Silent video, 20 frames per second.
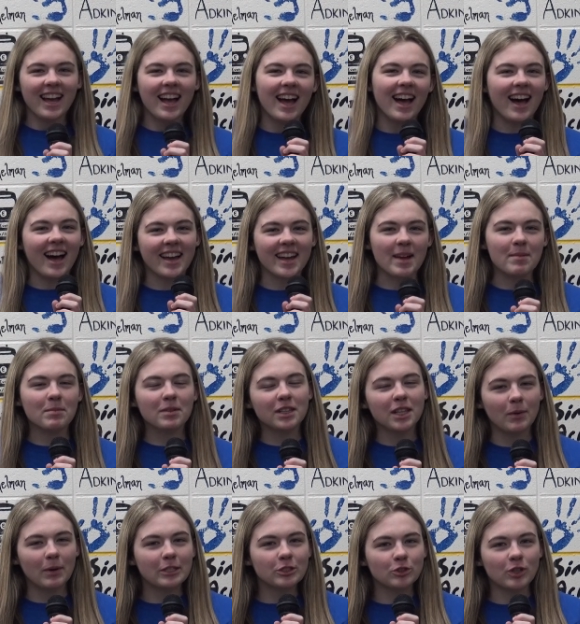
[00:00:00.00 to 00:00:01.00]
Hi, I'm
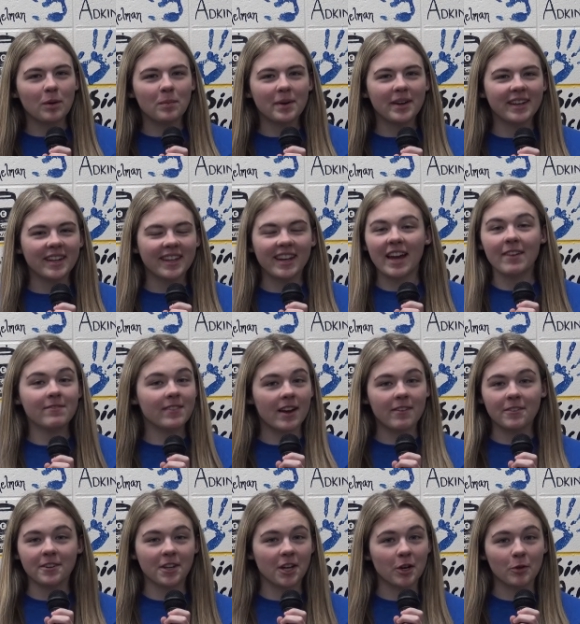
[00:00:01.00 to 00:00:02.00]
Chloe Schumann, and I've
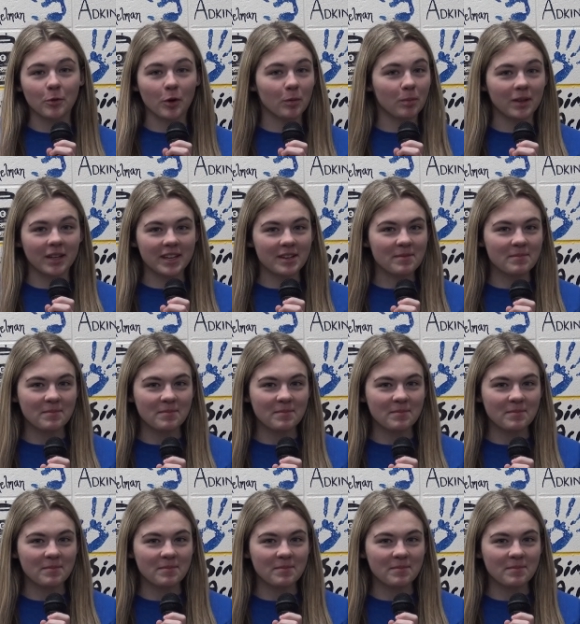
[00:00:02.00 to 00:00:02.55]
never done a role play.